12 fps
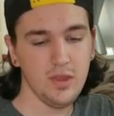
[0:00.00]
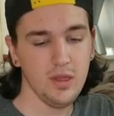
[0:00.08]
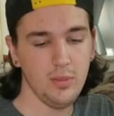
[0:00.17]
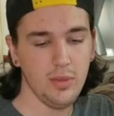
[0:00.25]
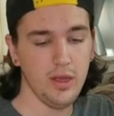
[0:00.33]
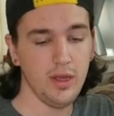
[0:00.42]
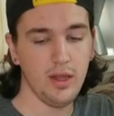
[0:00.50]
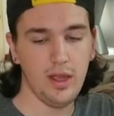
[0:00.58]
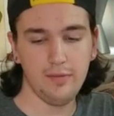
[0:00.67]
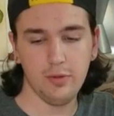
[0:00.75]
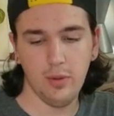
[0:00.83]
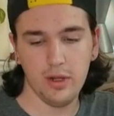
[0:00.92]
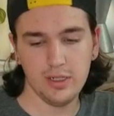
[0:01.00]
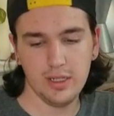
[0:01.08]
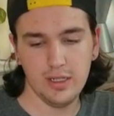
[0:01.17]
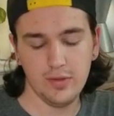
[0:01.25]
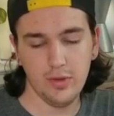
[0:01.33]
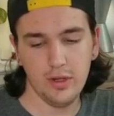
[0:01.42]
But after watching
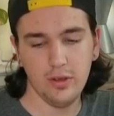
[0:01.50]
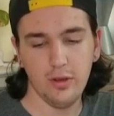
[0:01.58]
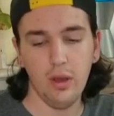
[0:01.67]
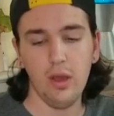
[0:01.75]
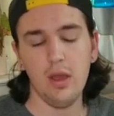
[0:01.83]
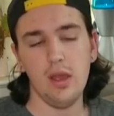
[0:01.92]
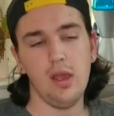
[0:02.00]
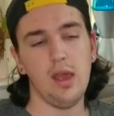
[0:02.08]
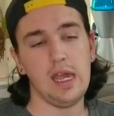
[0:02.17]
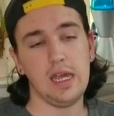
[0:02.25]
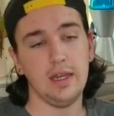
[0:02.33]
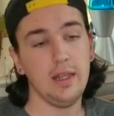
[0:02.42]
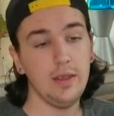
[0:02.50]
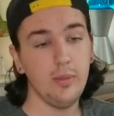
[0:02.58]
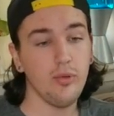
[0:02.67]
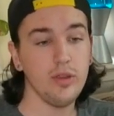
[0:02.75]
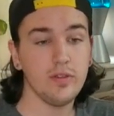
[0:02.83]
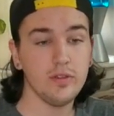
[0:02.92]
his video, and he
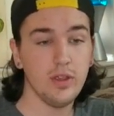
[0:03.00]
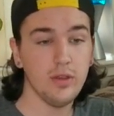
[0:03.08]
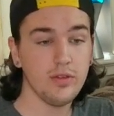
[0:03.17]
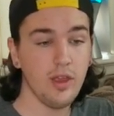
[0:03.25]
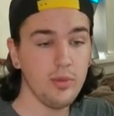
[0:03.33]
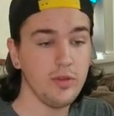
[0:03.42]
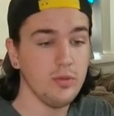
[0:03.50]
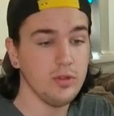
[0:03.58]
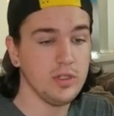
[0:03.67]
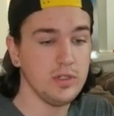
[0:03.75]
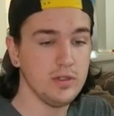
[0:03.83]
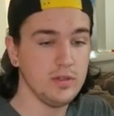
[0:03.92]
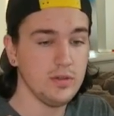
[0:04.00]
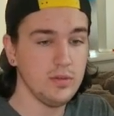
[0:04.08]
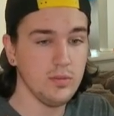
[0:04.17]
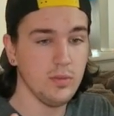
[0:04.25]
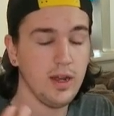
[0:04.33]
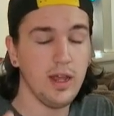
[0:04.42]
breeds and sells guppies, which is
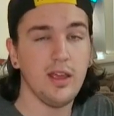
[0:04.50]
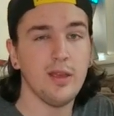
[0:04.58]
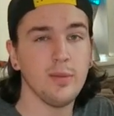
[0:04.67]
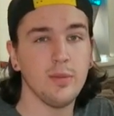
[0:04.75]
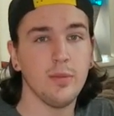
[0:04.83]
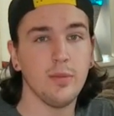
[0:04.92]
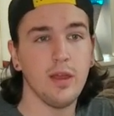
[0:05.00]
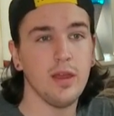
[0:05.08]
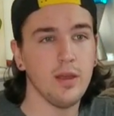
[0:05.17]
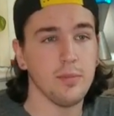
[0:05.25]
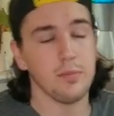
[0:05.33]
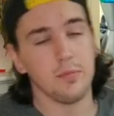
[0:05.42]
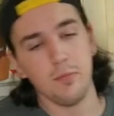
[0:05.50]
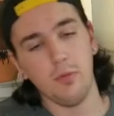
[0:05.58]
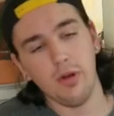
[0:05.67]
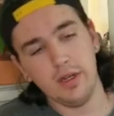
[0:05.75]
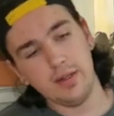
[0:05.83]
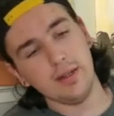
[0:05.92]
what I am
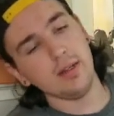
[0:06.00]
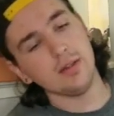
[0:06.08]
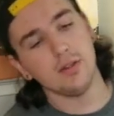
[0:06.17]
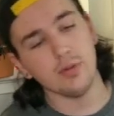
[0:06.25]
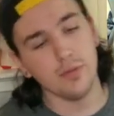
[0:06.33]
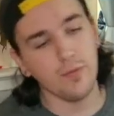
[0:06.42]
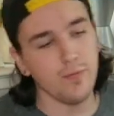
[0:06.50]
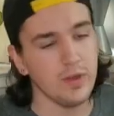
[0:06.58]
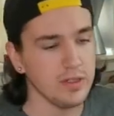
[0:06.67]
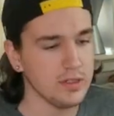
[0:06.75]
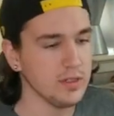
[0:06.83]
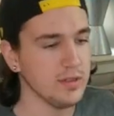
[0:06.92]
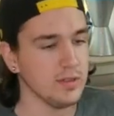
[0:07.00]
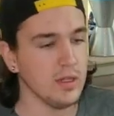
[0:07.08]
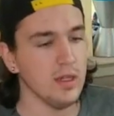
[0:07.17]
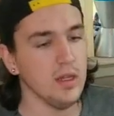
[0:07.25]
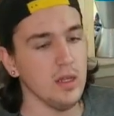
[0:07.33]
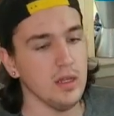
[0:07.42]
wanting to get into with fish, is
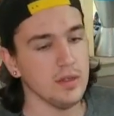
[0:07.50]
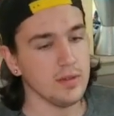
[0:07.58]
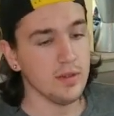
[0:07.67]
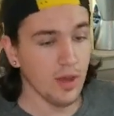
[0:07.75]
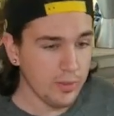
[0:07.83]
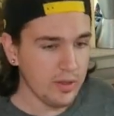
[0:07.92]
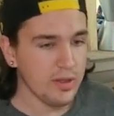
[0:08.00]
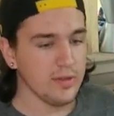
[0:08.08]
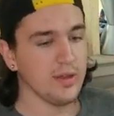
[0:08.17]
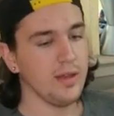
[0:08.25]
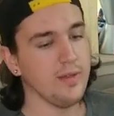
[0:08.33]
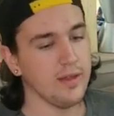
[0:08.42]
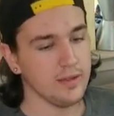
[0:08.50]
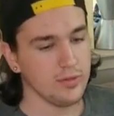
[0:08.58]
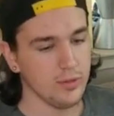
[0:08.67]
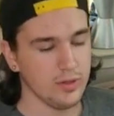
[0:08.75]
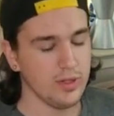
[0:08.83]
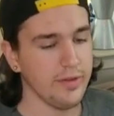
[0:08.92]
guppies. I like
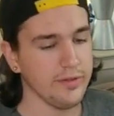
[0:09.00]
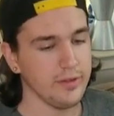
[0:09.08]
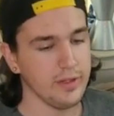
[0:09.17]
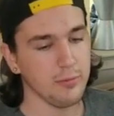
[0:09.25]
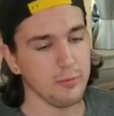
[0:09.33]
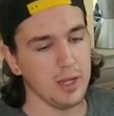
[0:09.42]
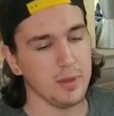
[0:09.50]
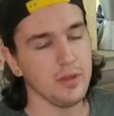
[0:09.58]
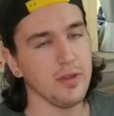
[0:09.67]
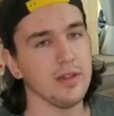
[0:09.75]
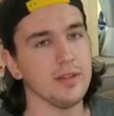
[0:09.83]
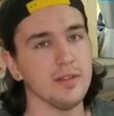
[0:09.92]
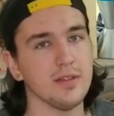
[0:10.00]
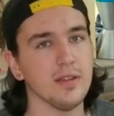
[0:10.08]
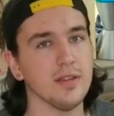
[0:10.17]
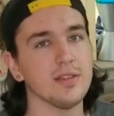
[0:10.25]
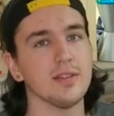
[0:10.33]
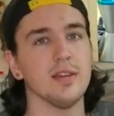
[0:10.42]
swordtails, I like brams, I like
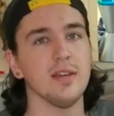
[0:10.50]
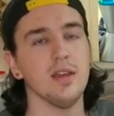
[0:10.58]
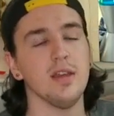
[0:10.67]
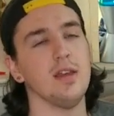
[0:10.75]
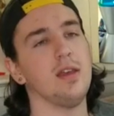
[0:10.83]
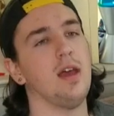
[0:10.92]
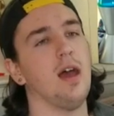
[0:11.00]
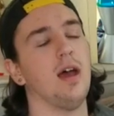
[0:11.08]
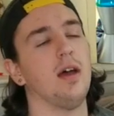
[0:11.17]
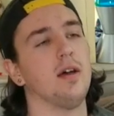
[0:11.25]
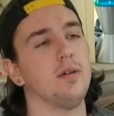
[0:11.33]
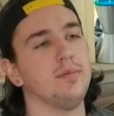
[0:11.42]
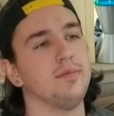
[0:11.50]
discus, I